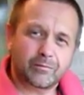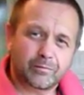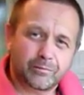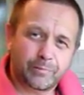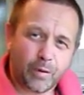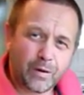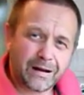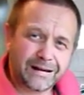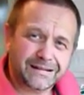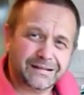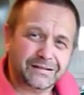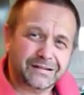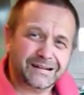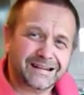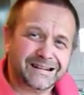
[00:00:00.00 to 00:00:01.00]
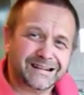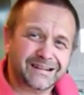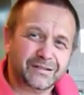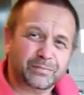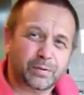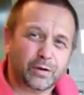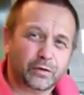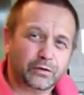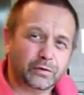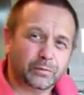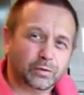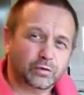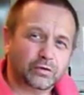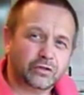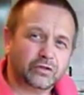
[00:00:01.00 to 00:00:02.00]
Boil it as little as
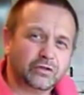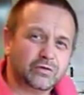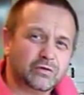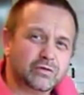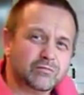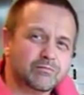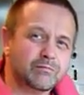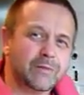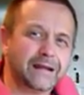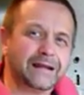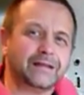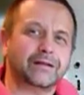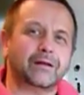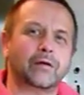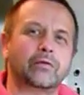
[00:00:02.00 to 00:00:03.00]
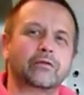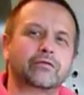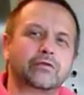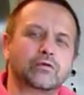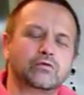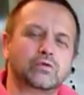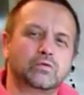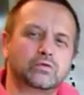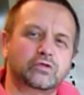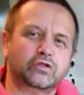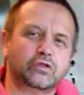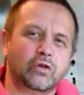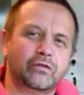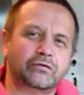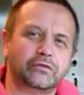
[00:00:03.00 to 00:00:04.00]
possible, just make the fruit all
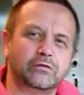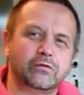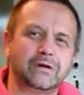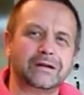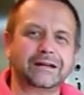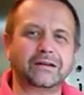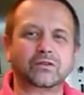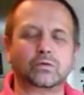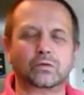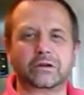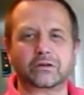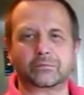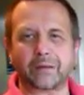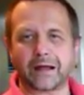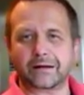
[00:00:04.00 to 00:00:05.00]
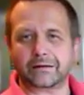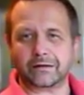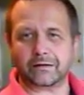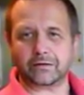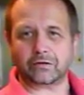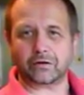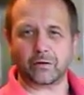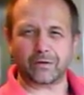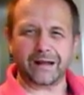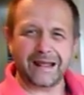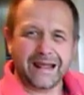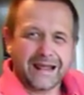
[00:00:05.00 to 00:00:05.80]
soft and release all its pectin and so on